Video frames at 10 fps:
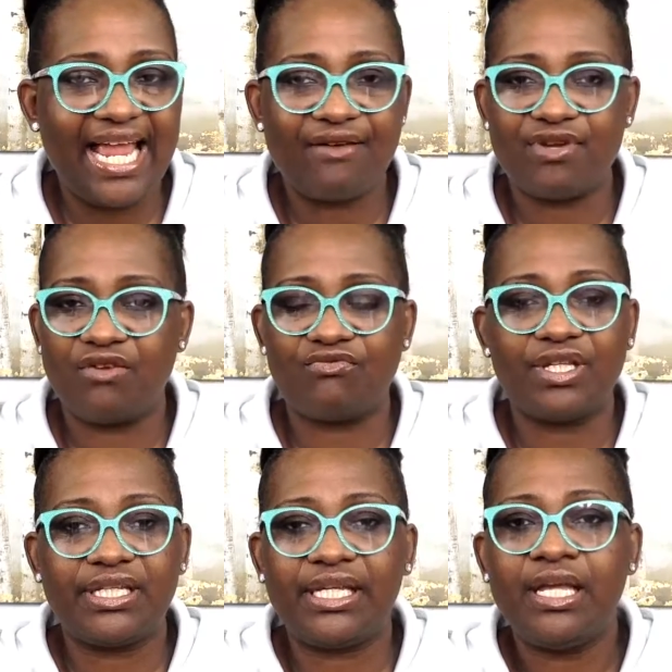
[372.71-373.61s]
area
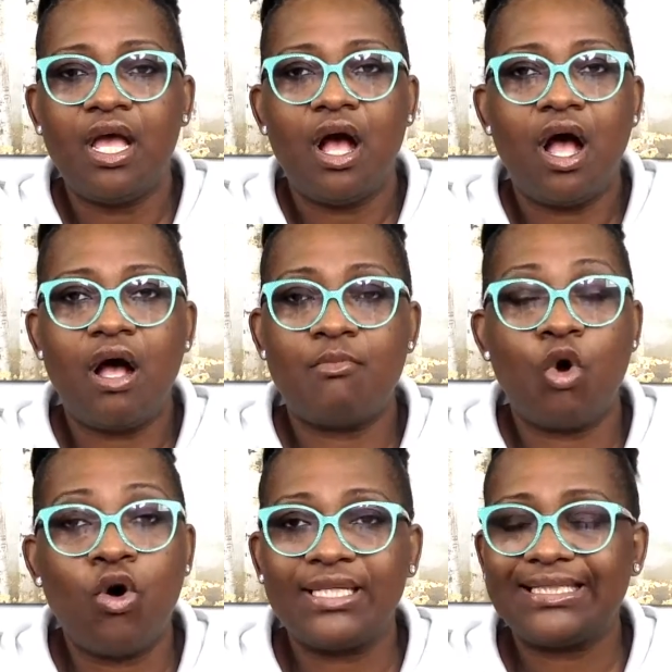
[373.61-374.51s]
really on
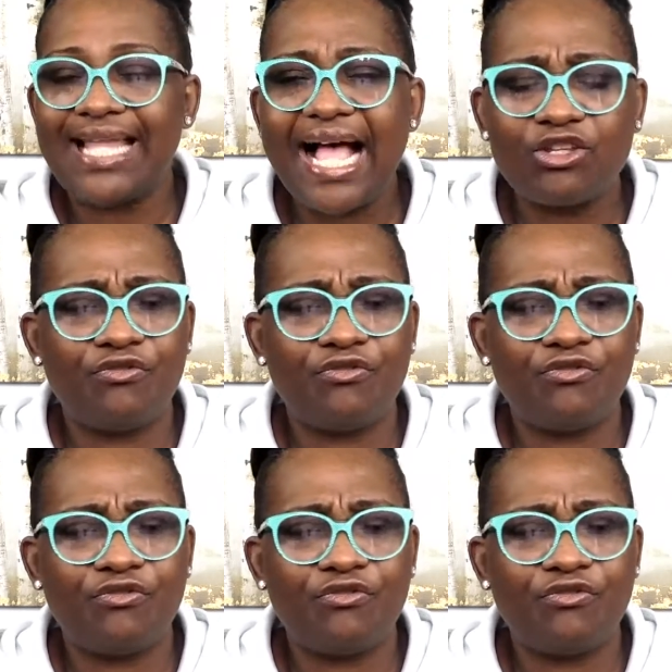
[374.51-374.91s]
lock?